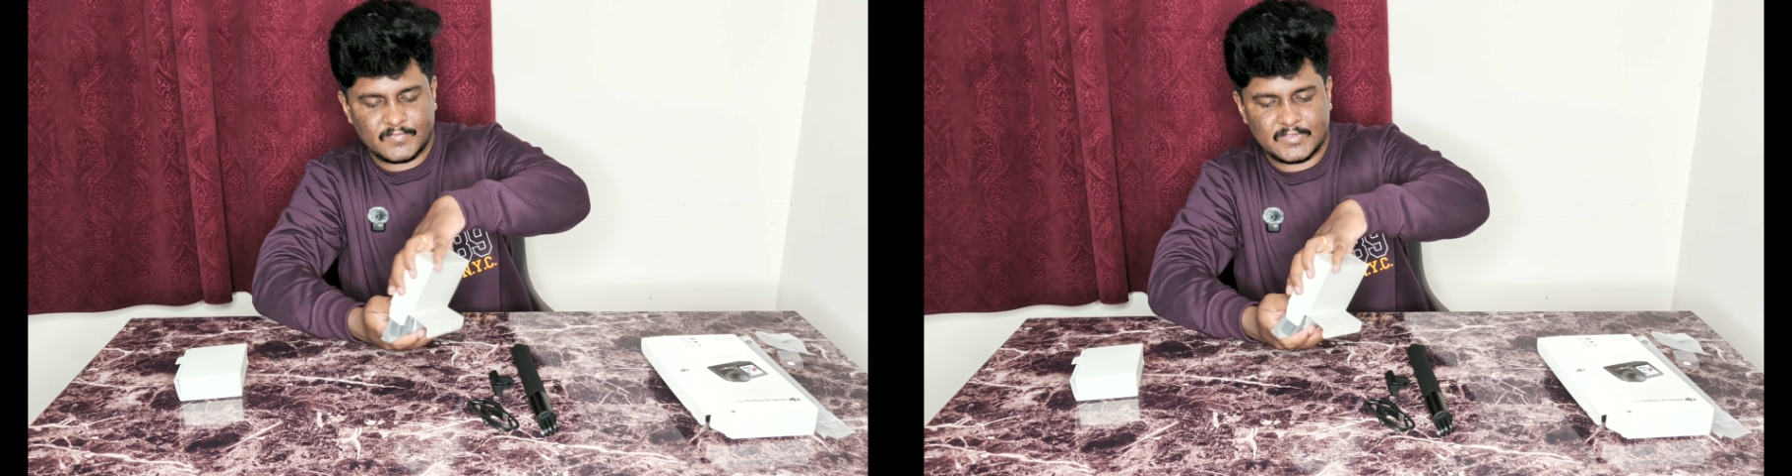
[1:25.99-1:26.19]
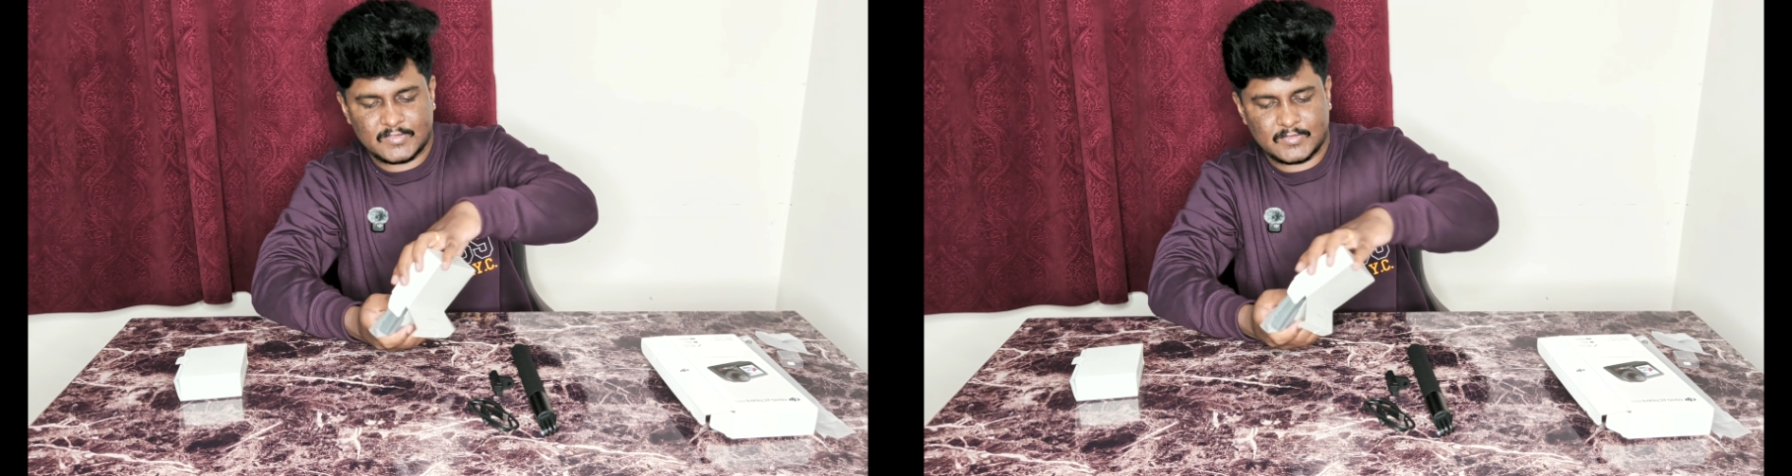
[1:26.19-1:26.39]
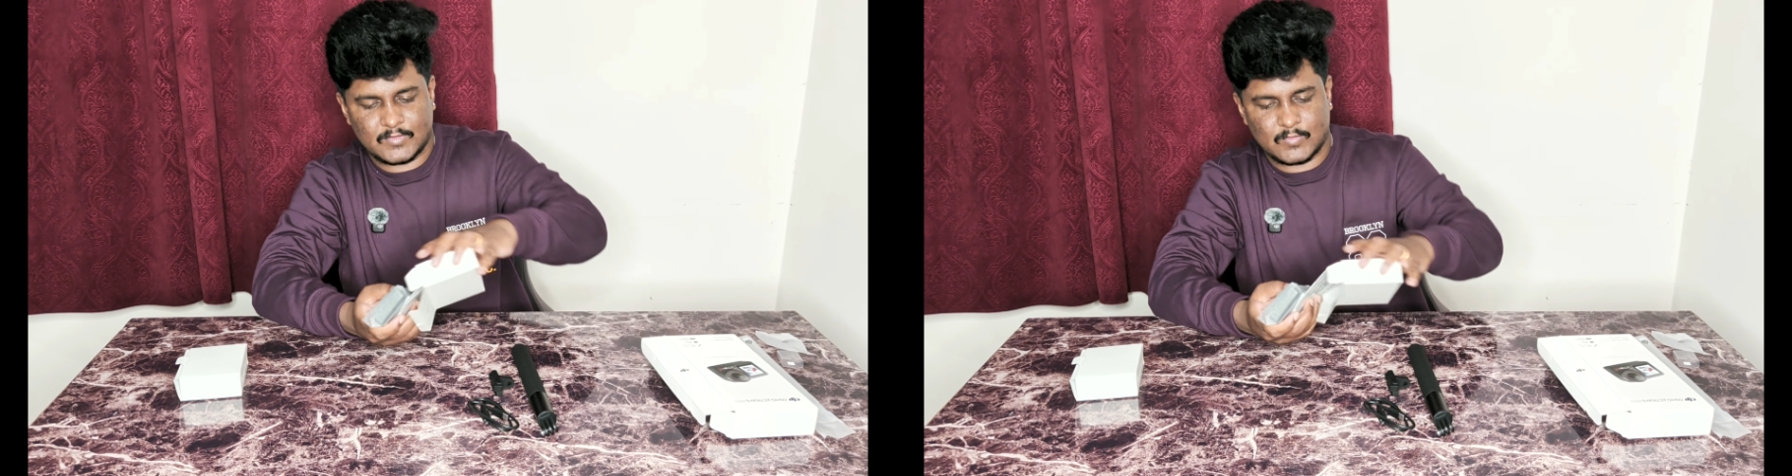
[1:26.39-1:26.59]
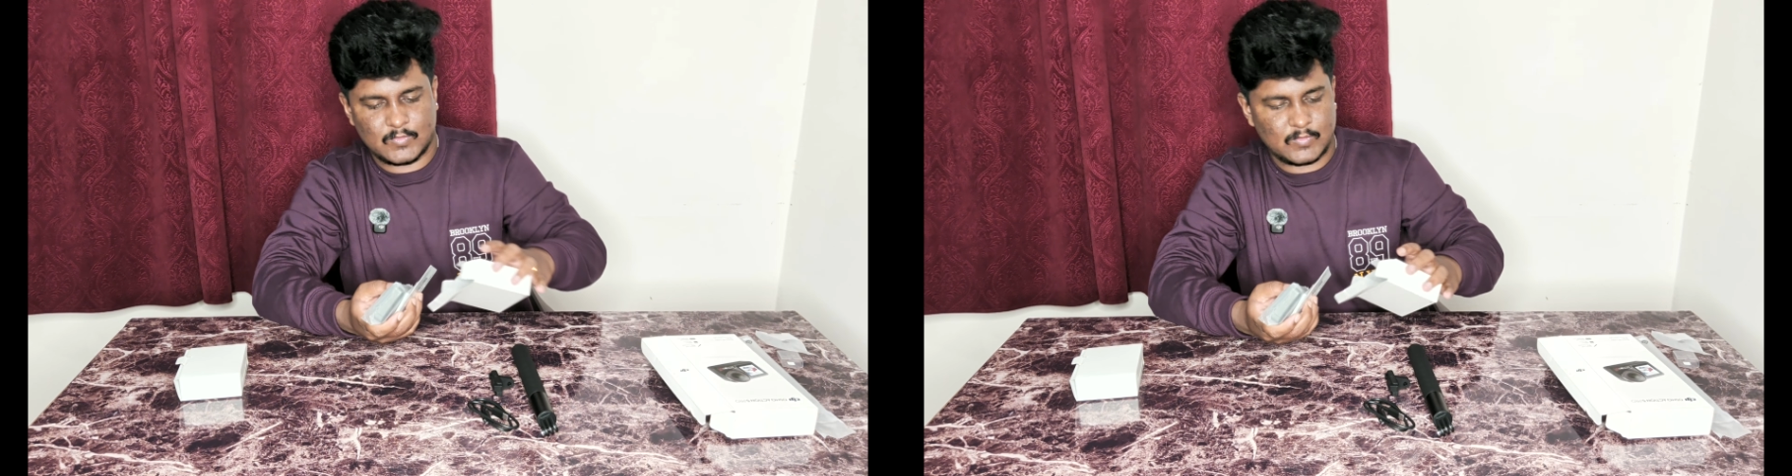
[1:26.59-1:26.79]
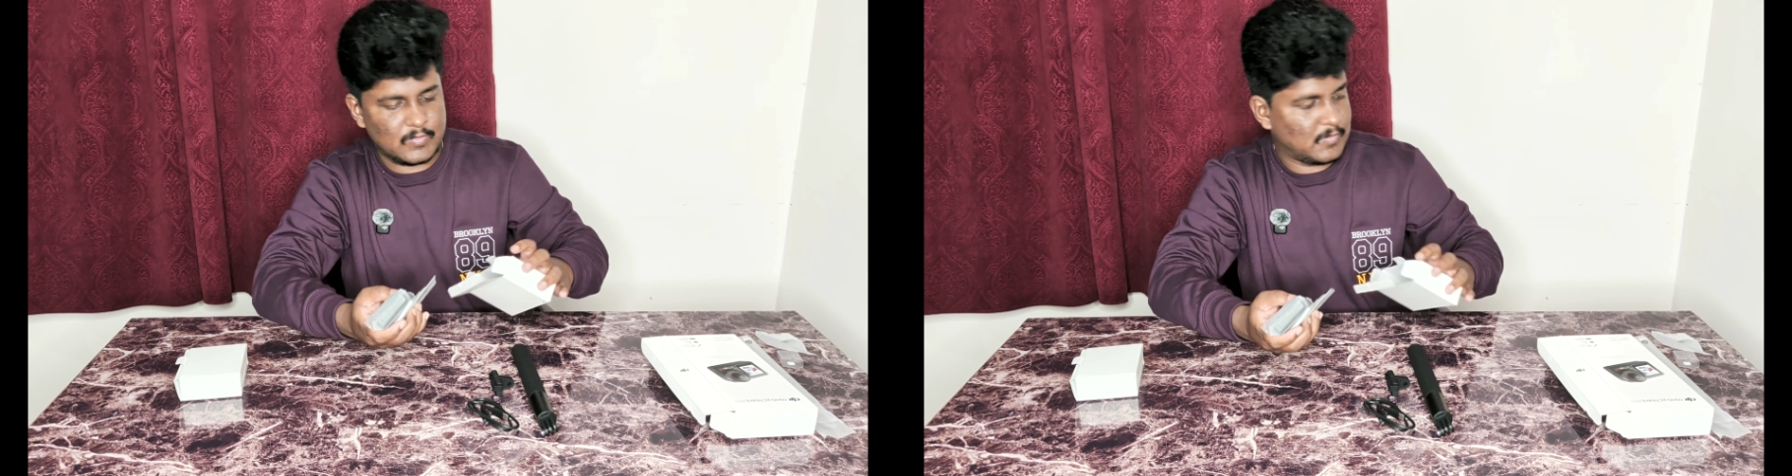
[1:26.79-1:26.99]

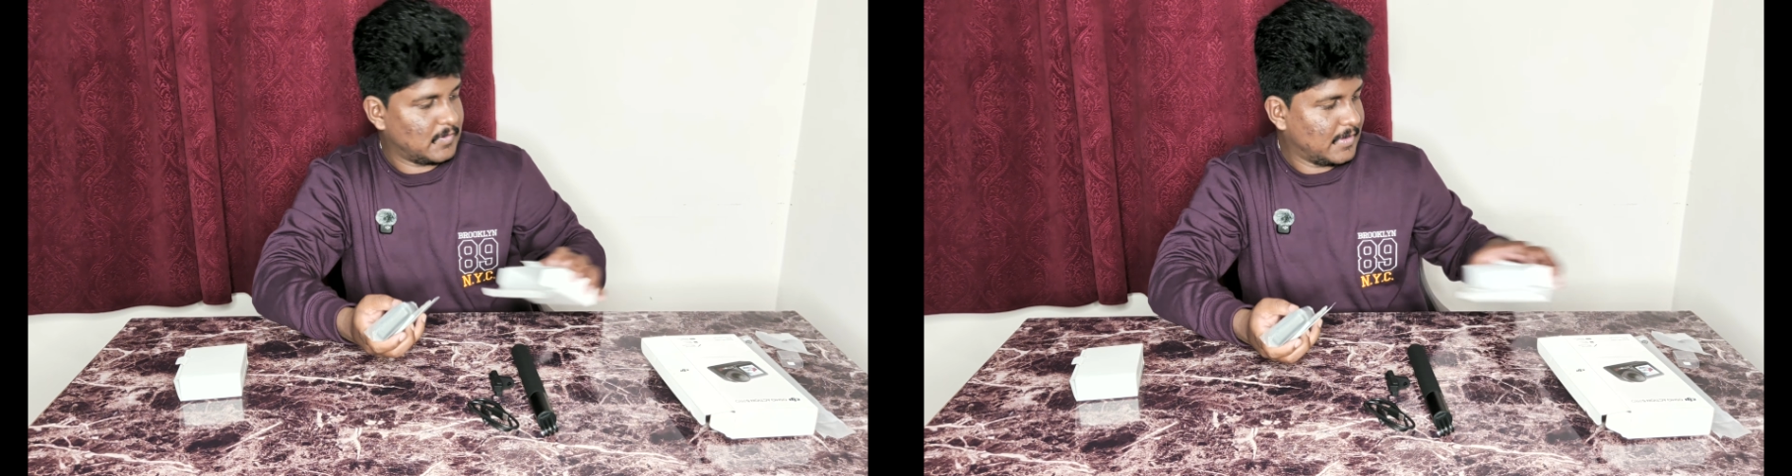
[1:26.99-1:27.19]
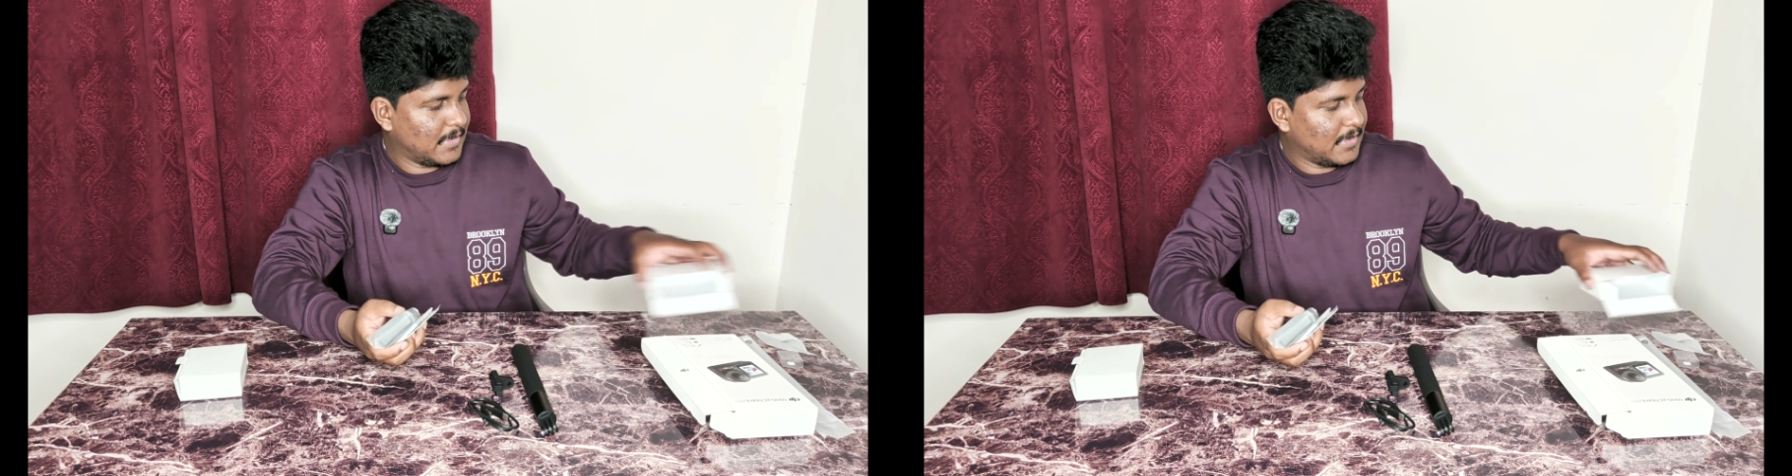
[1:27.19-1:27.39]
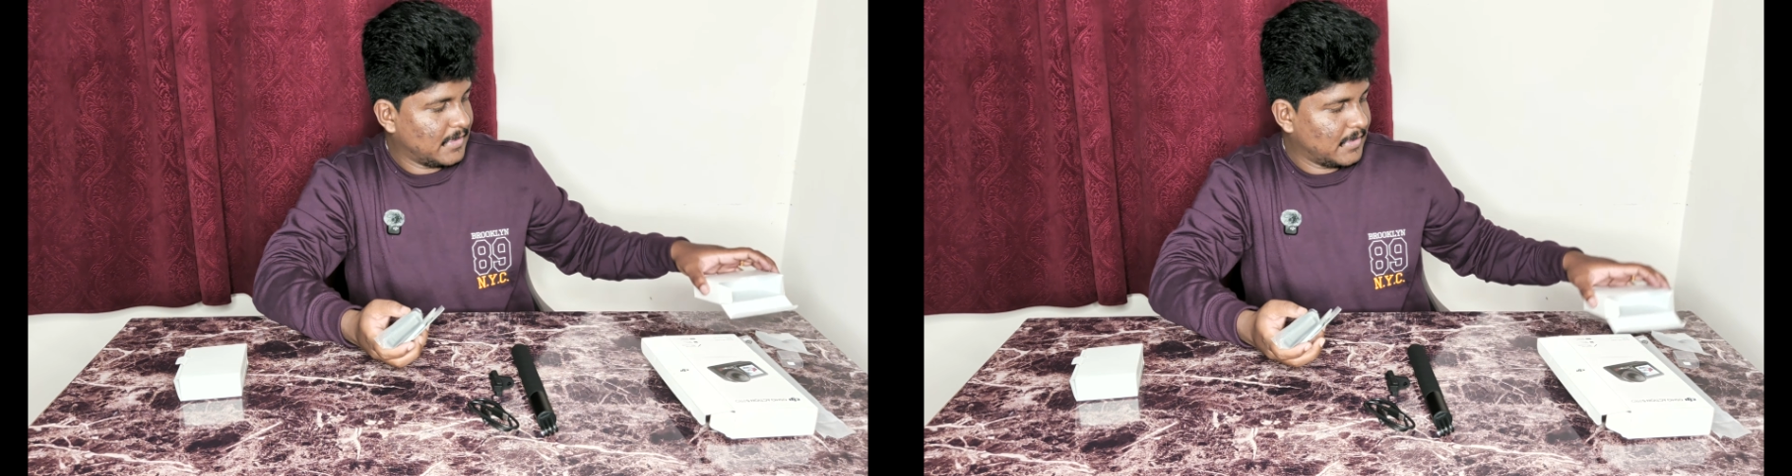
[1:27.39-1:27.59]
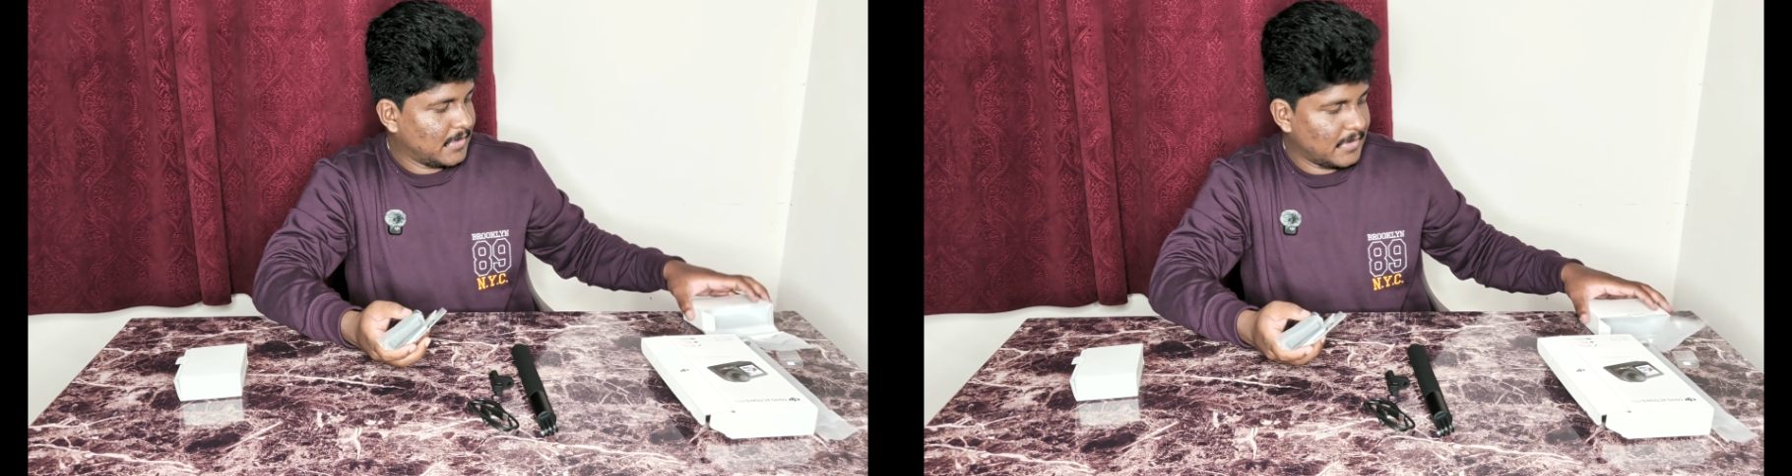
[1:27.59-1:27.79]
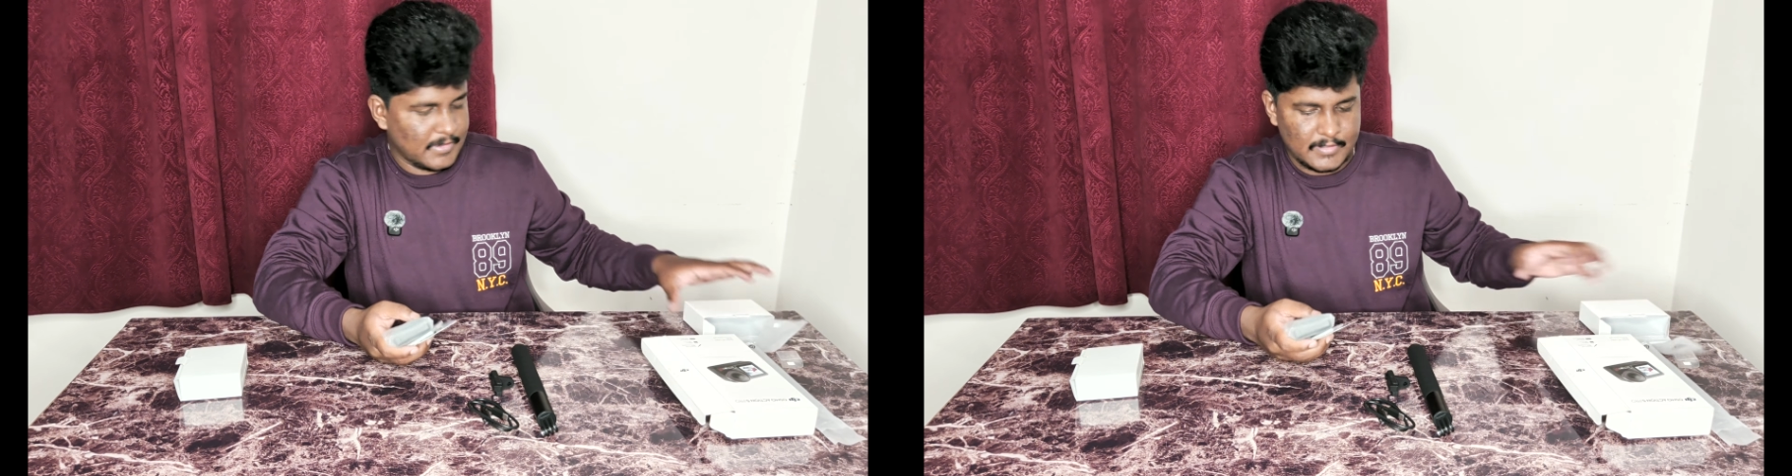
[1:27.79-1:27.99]
So
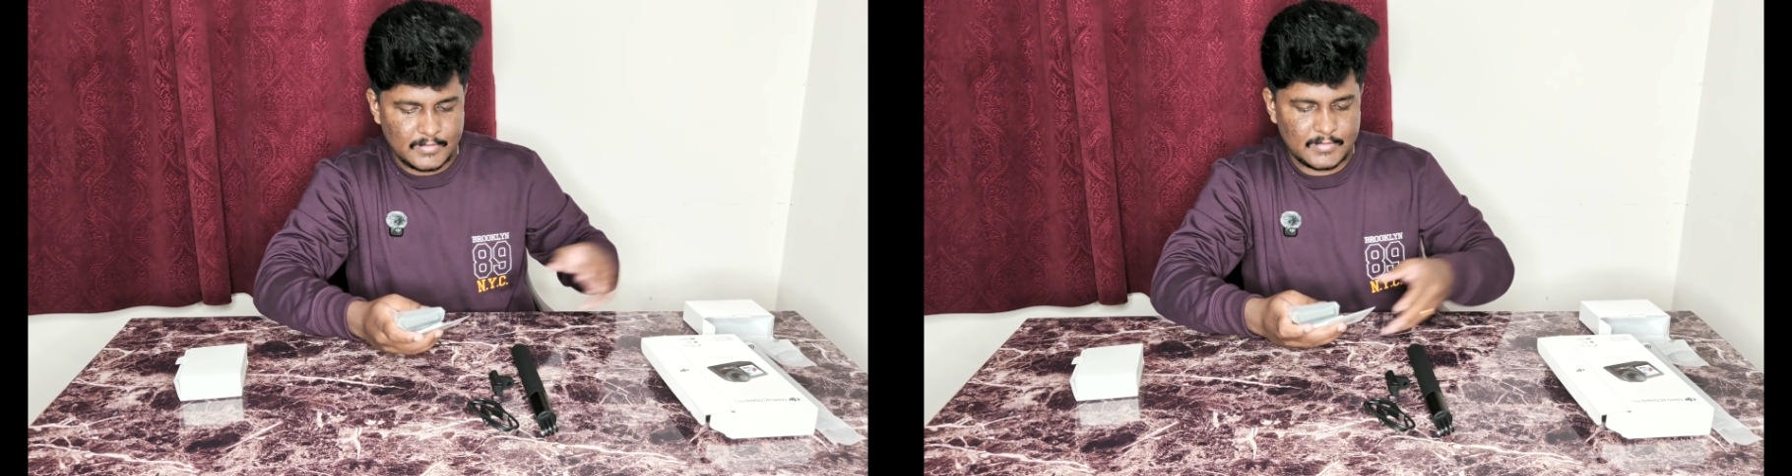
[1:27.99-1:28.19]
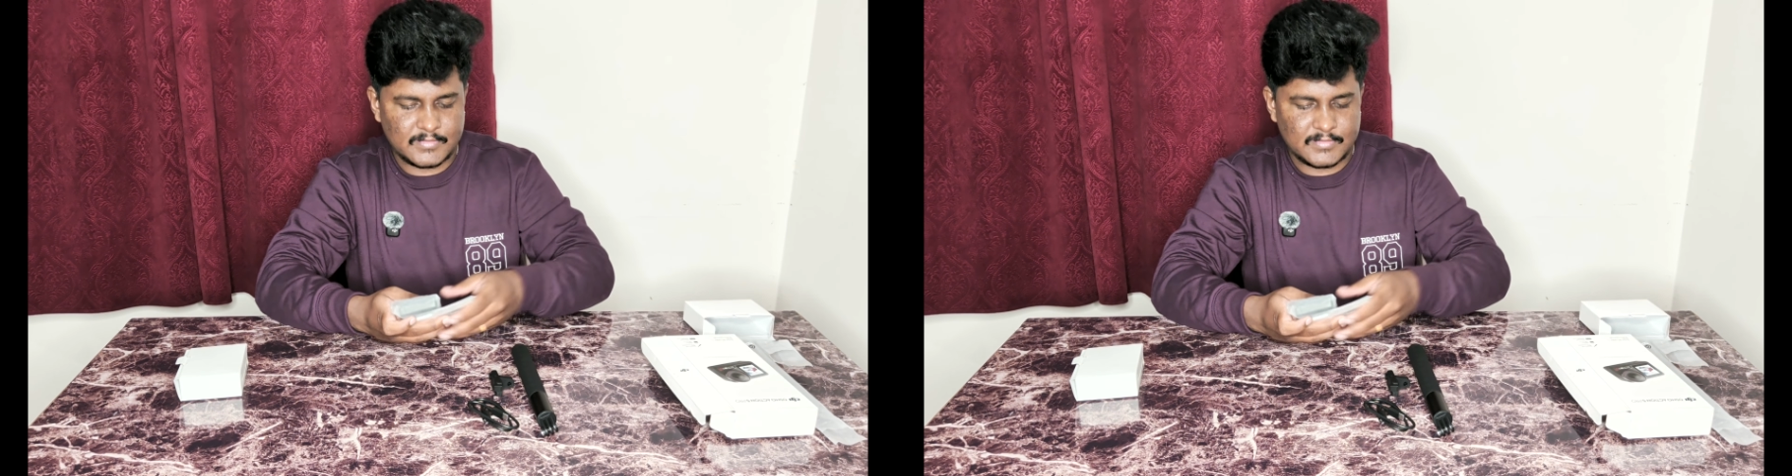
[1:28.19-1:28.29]
in